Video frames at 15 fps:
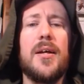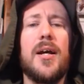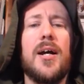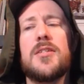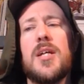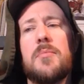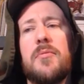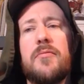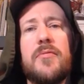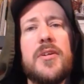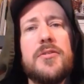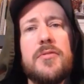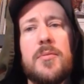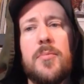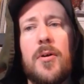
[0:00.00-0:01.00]
Depending on your type
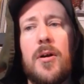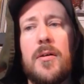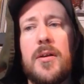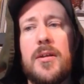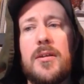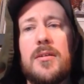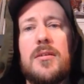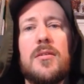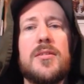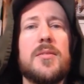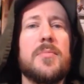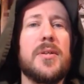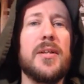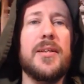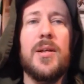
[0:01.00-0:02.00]
of adventuring
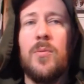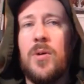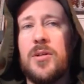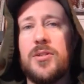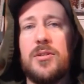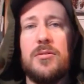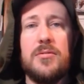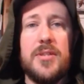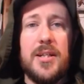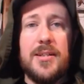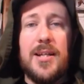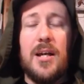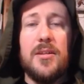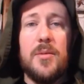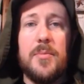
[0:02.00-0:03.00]
party, typically they want to
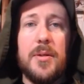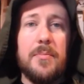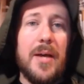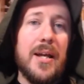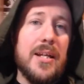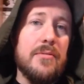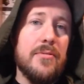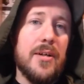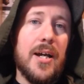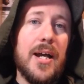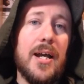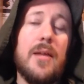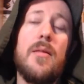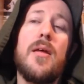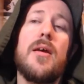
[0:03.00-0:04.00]
take down the big bad evil
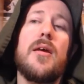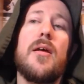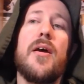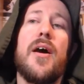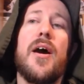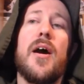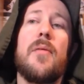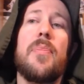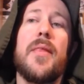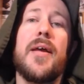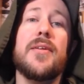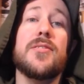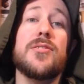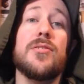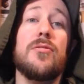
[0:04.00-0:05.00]
guy,
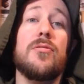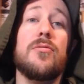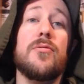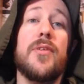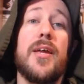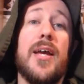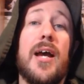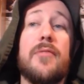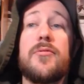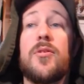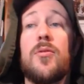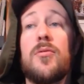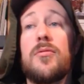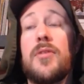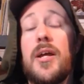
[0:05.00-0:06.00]
and so they
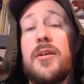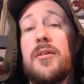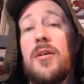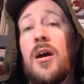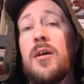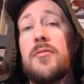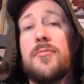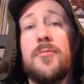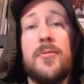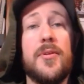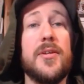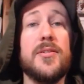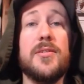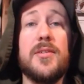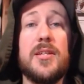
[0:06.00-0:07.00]
have to go and hunt
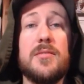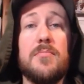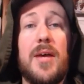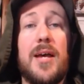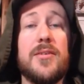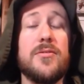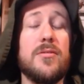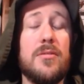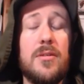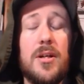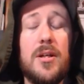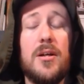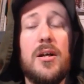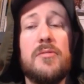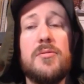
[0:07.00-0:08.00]
for this
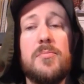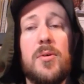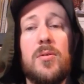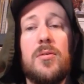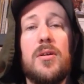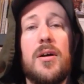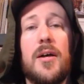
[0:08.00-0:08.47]
master of the